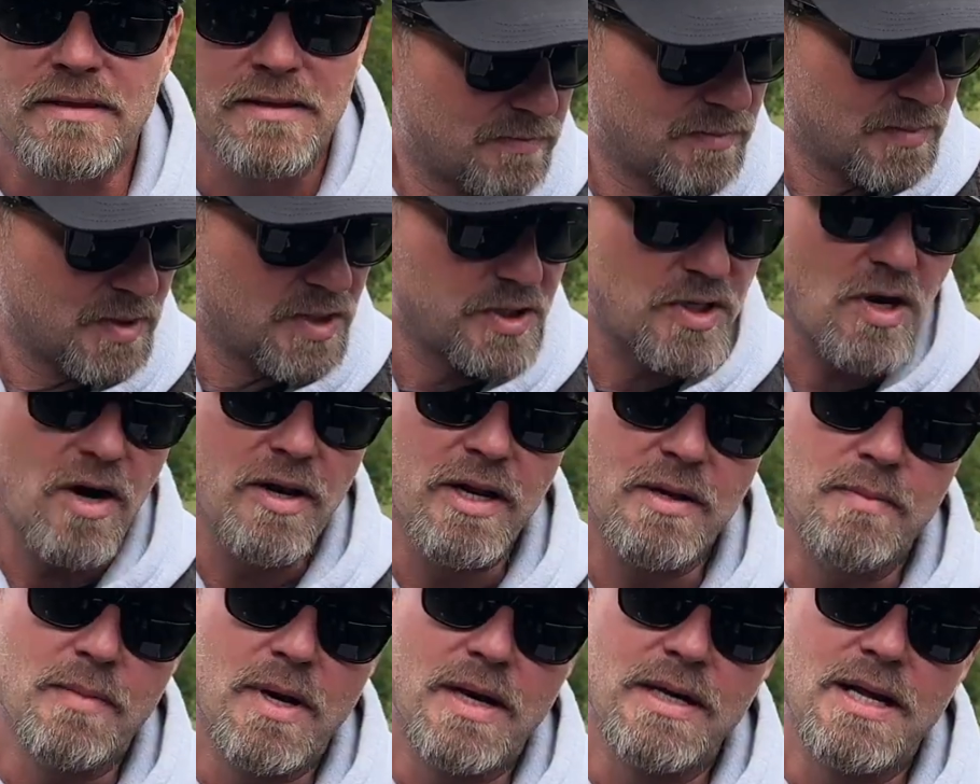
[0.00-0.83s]

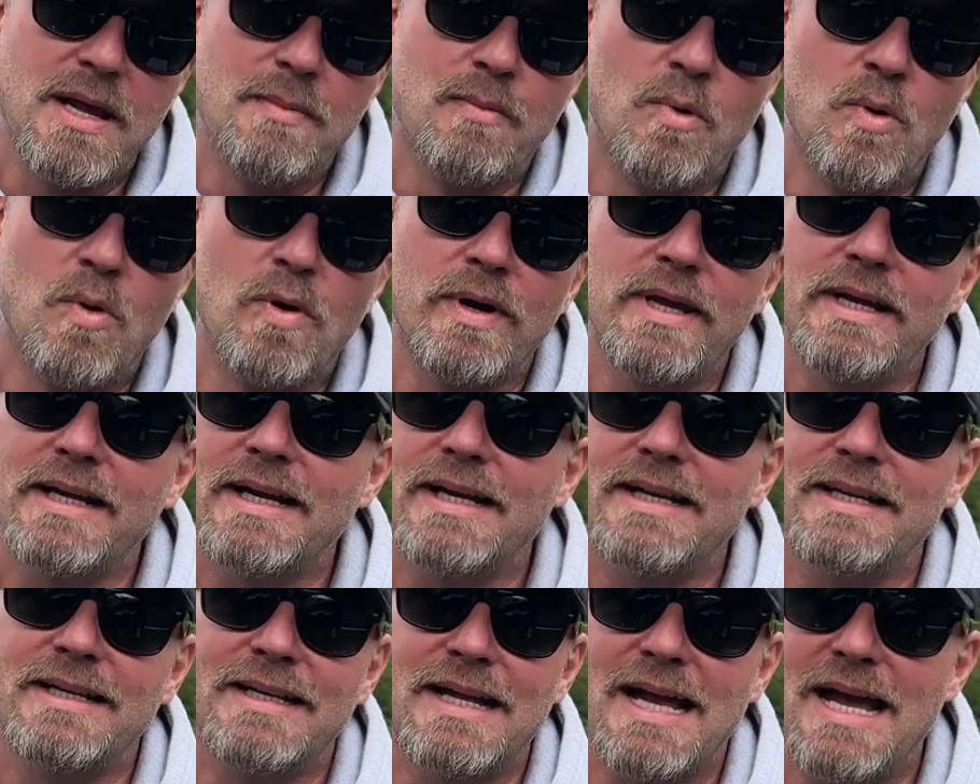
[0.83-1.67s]
Starting Monday morning, I
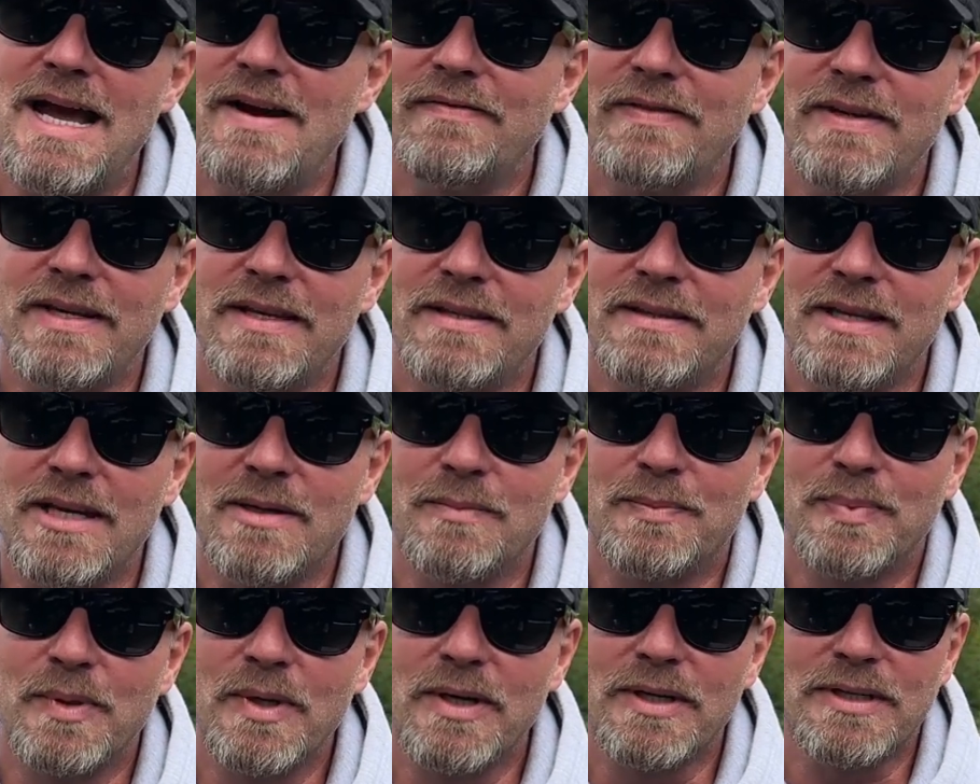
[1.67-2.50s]
didn't have anything
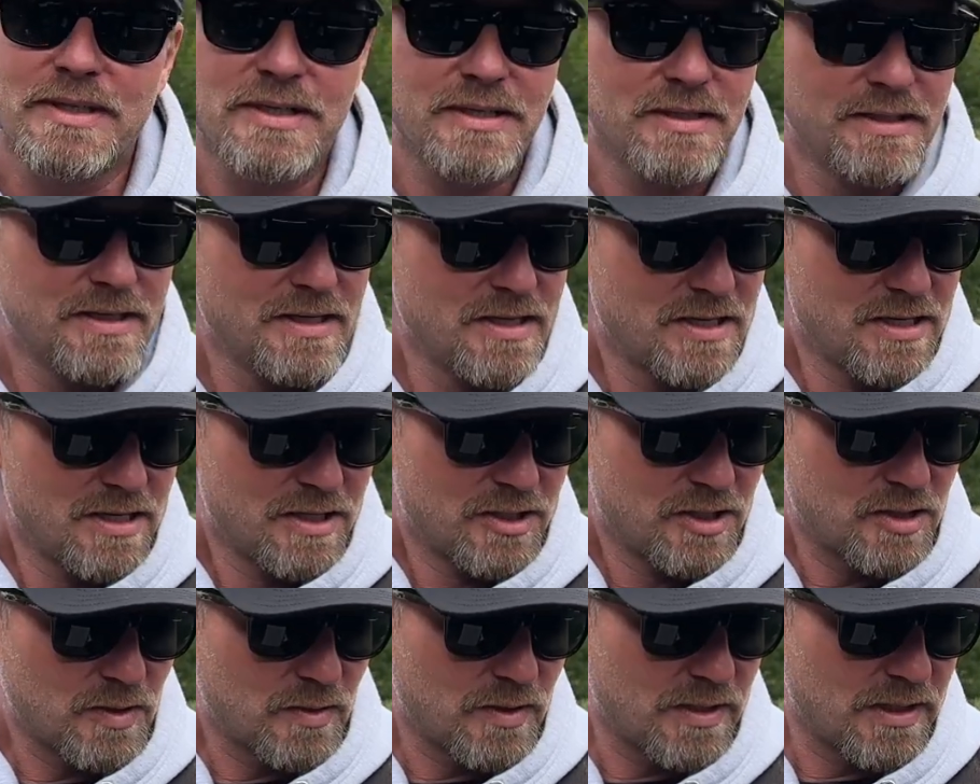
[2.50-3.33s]
booked,
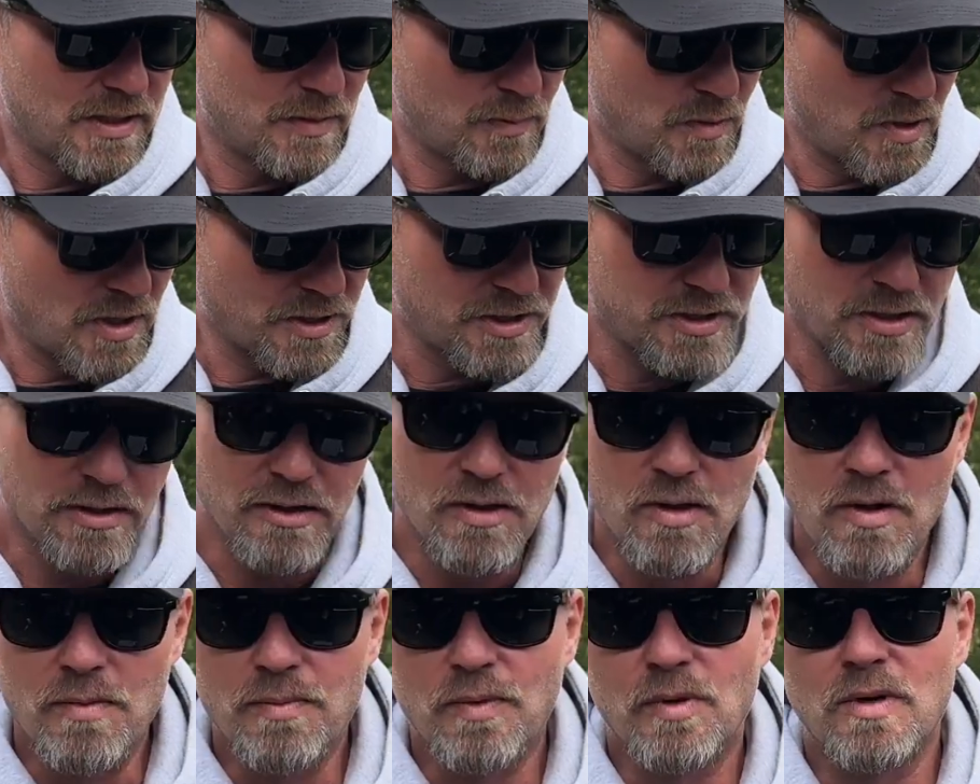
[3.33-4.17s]
so I watched the
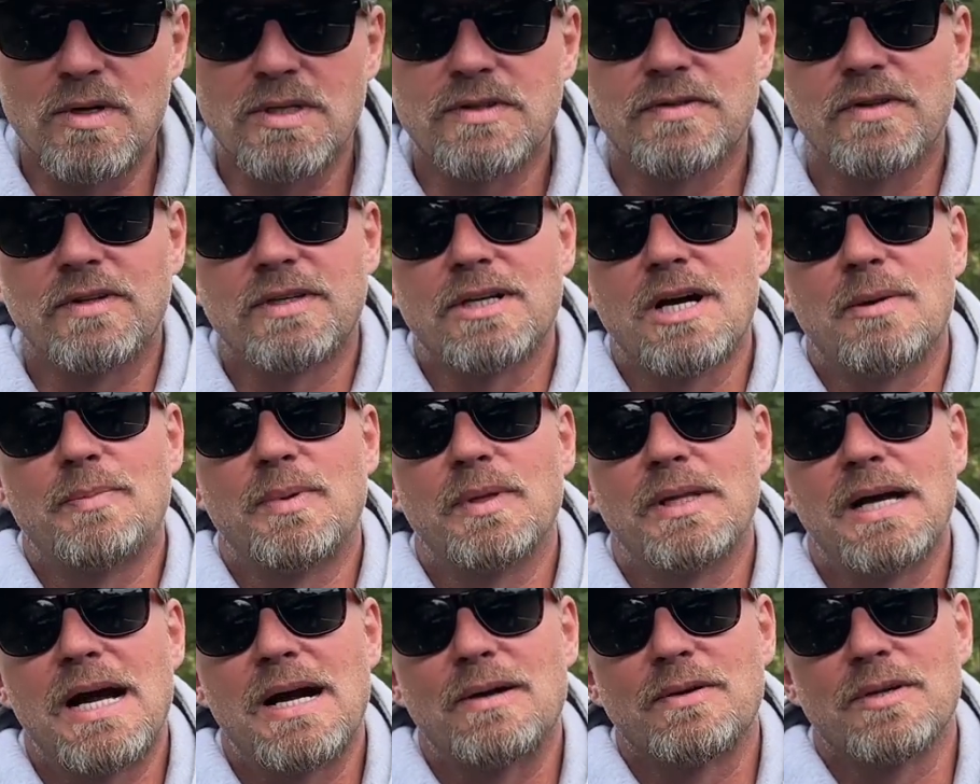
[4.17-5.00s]
load boards for a couple
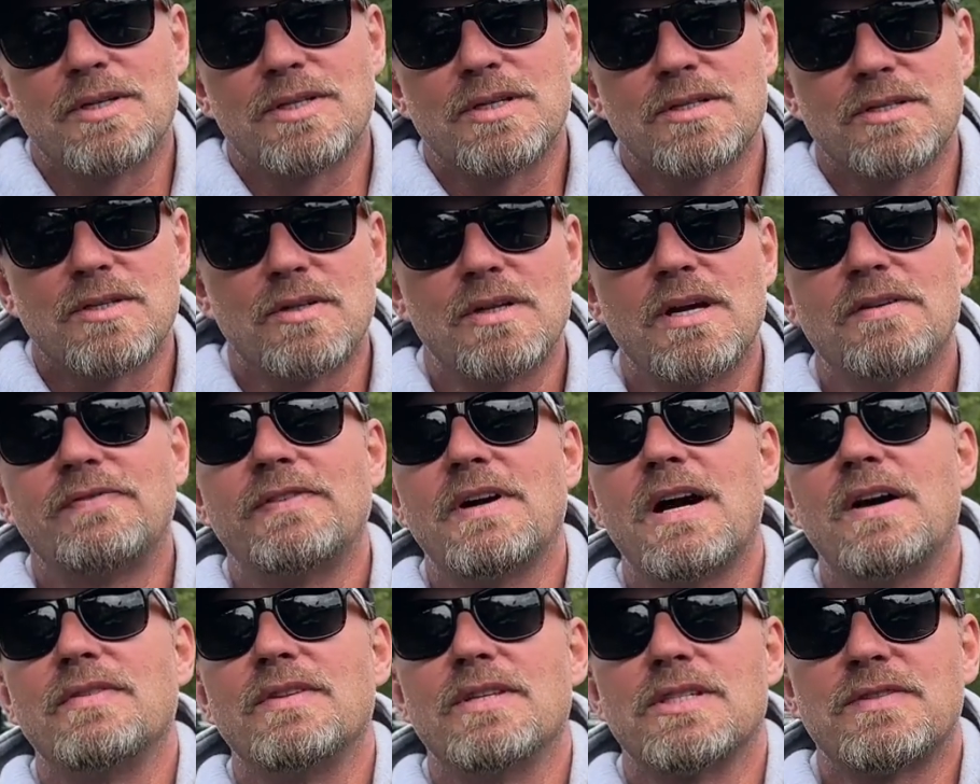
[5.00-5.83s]
hours until I
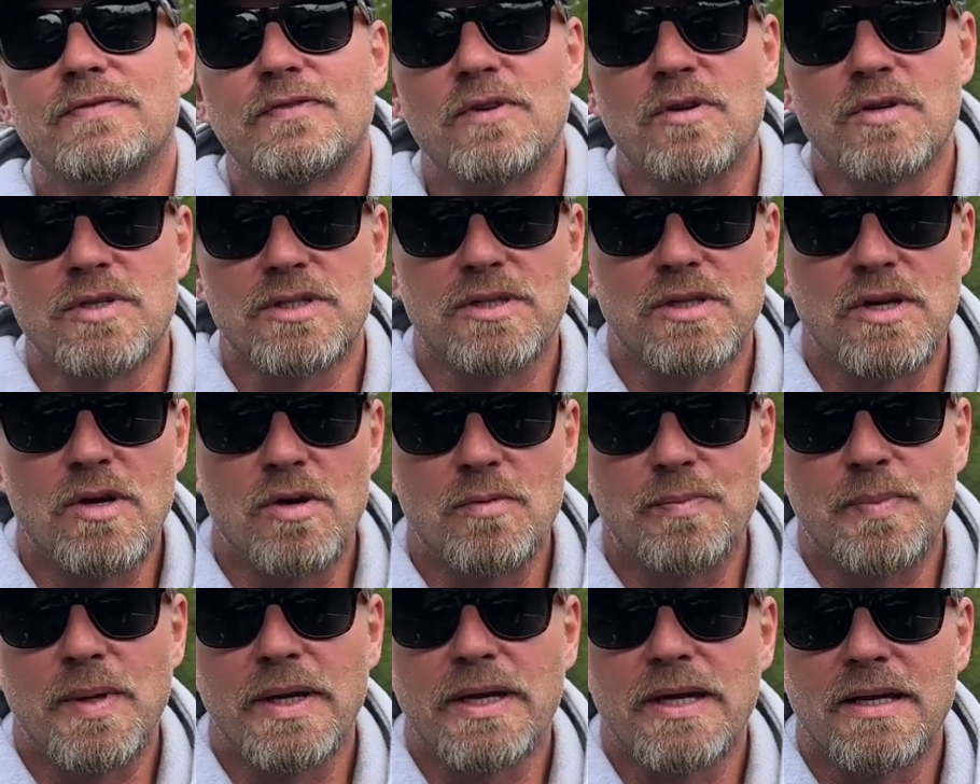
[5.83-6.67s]
found this first
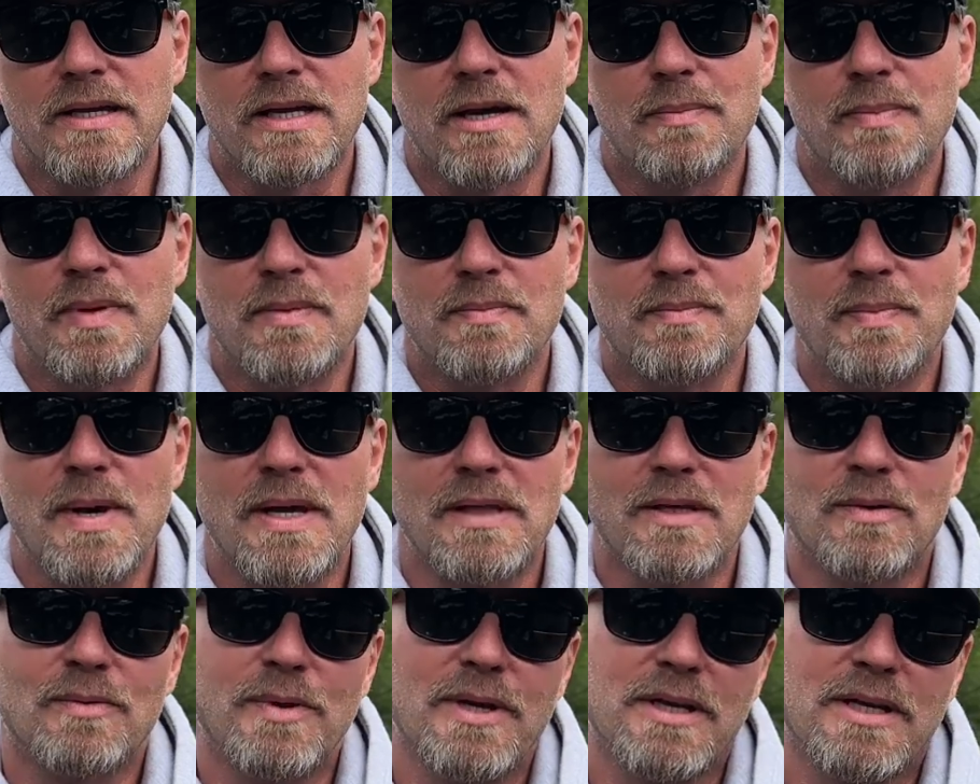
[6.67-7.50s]
load picking up in
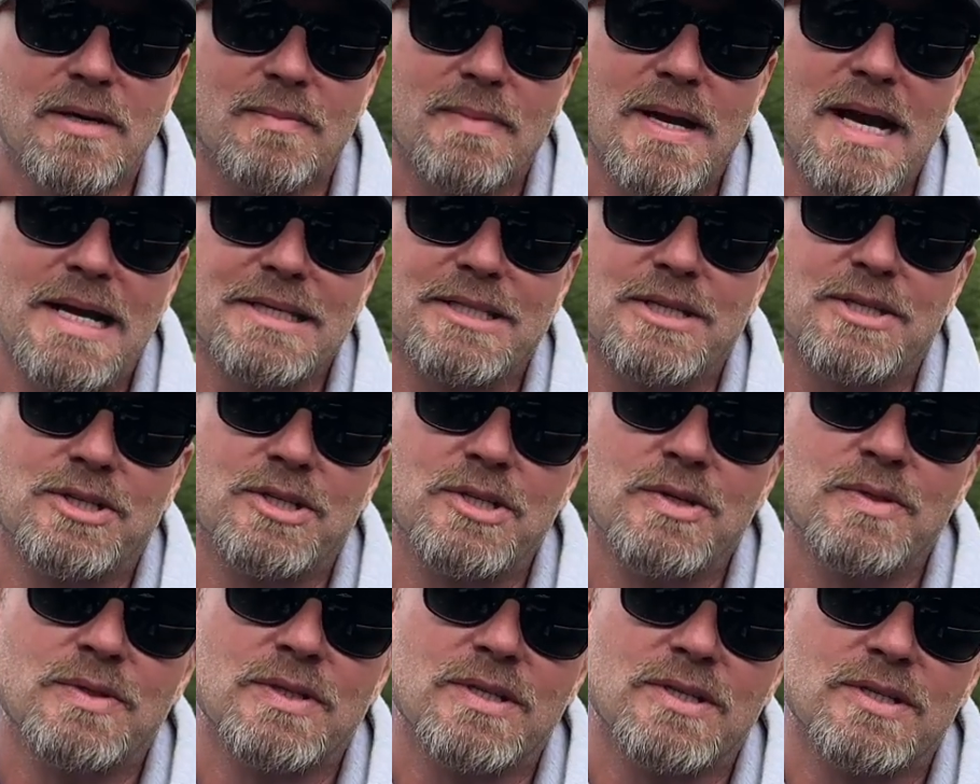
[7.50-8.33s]
Billerica,
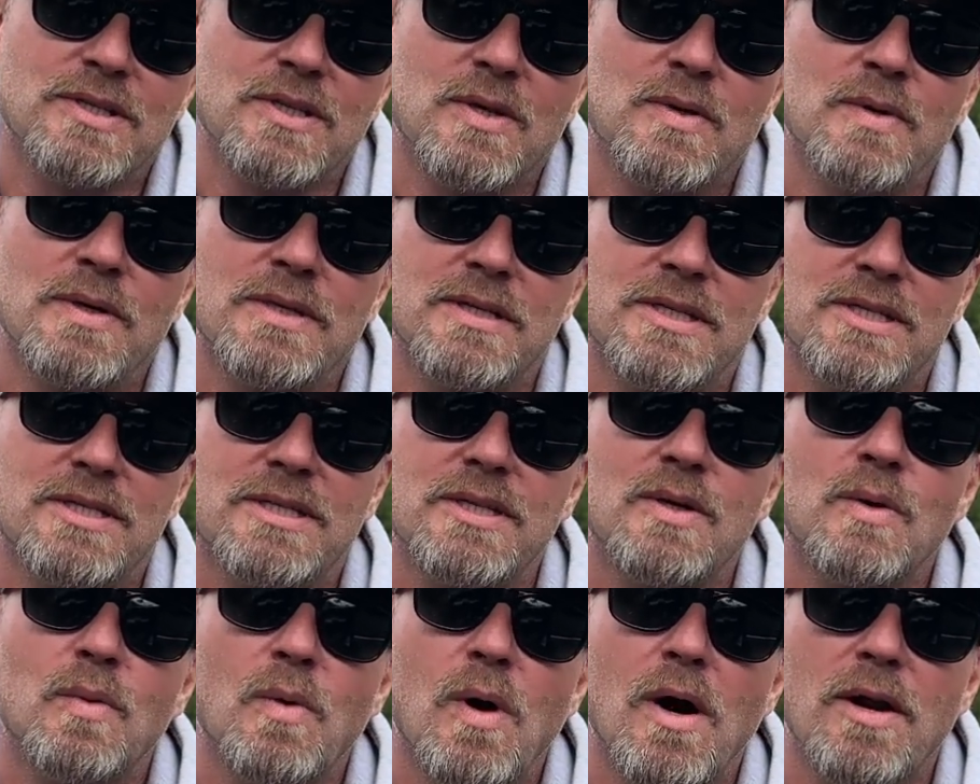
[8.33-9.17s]
Massachusetts, going to
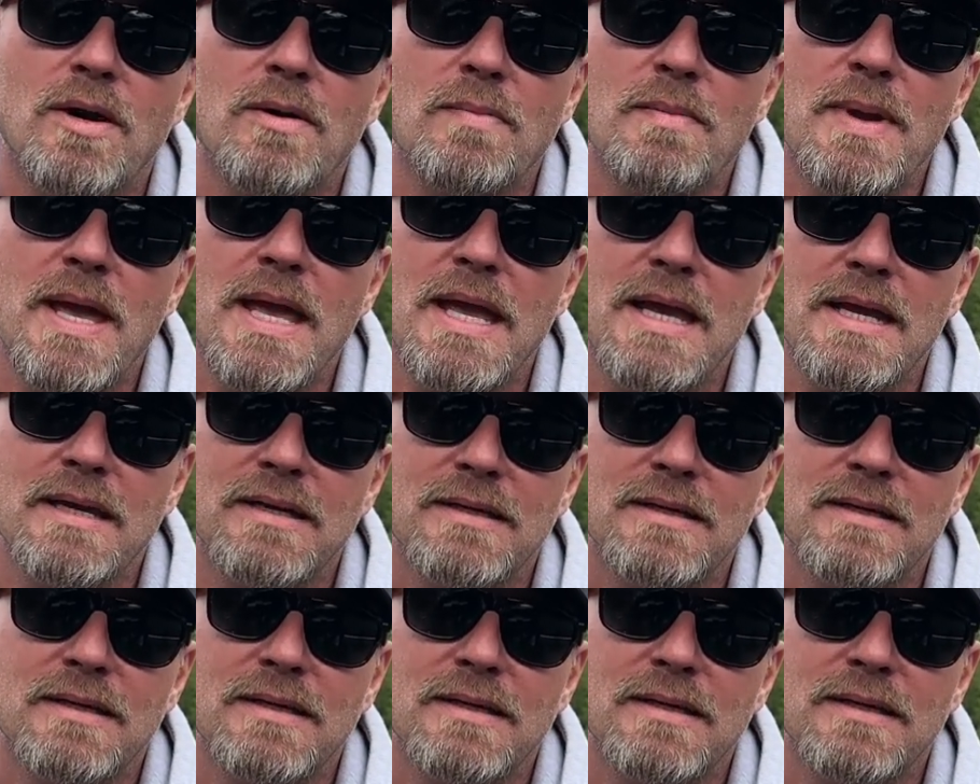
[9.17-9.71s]
Stillwater, Maine.